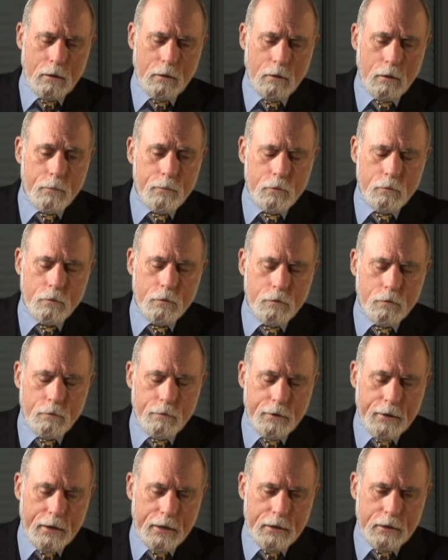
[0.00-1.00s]
ARPA was
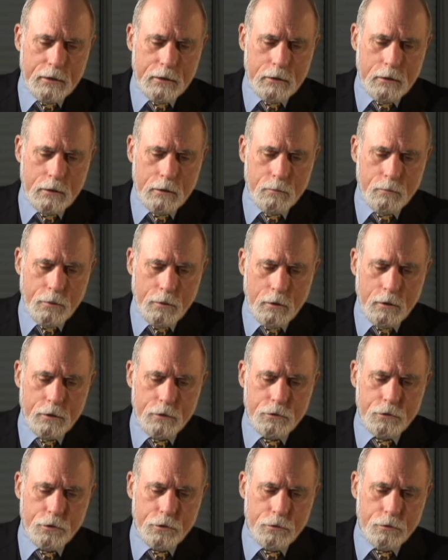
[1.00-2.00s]
created in
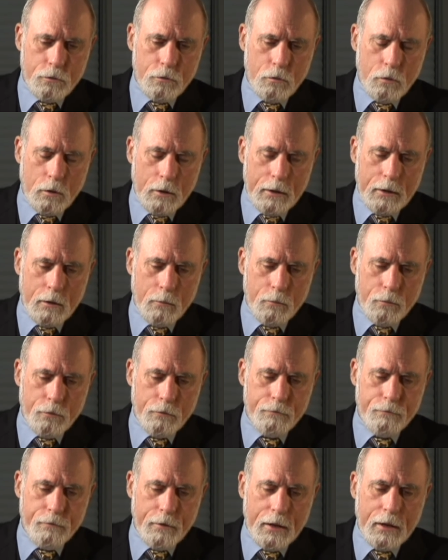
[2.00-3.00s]
part to
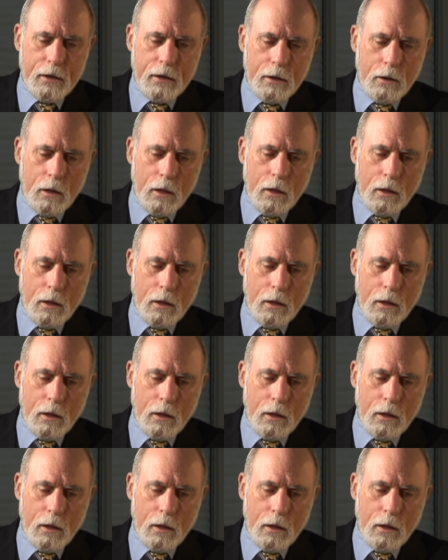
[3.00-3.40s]
prevent